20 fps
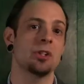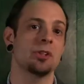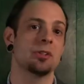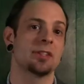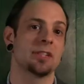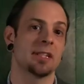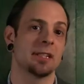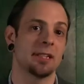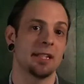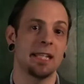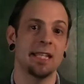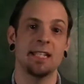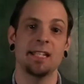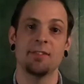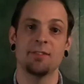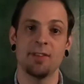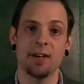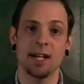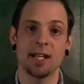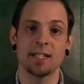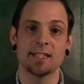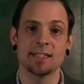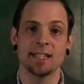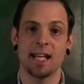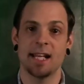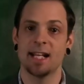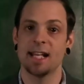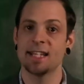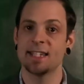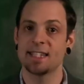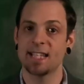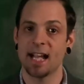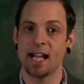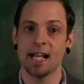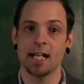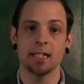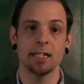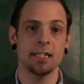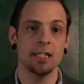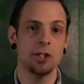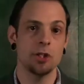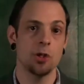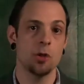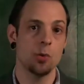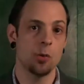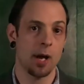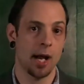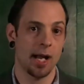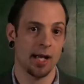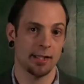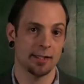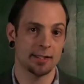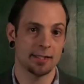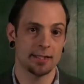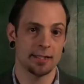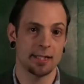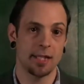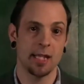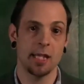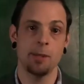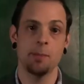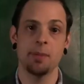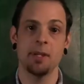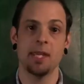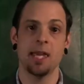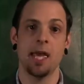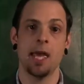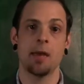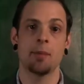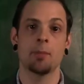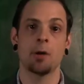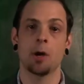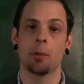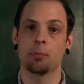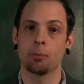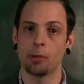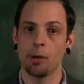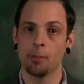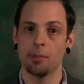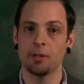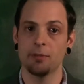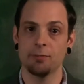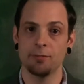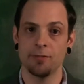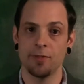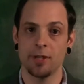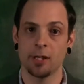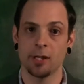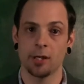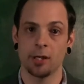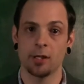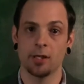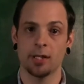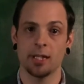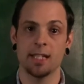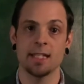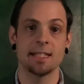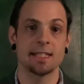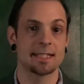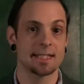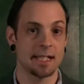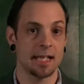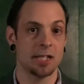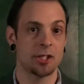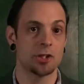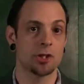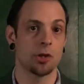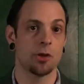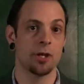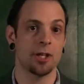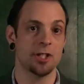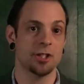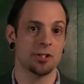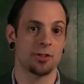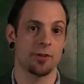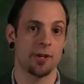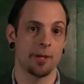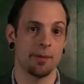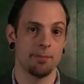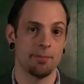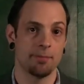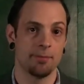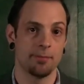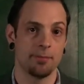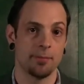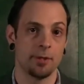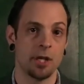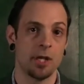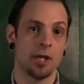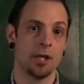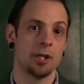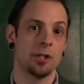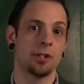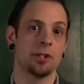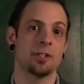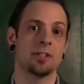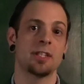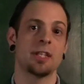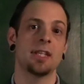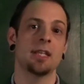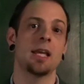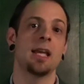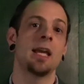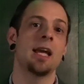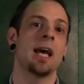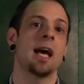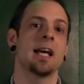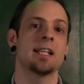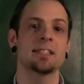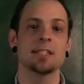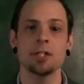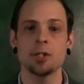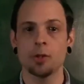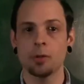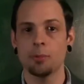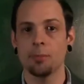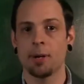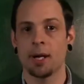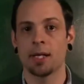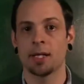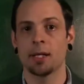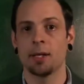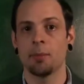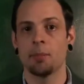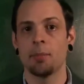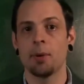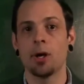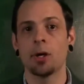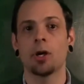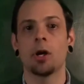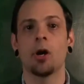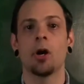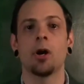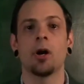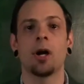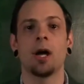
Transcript: until he devised an entirely new act that he became a prominent figure in sideshow history. You see, as a young man, Burkhart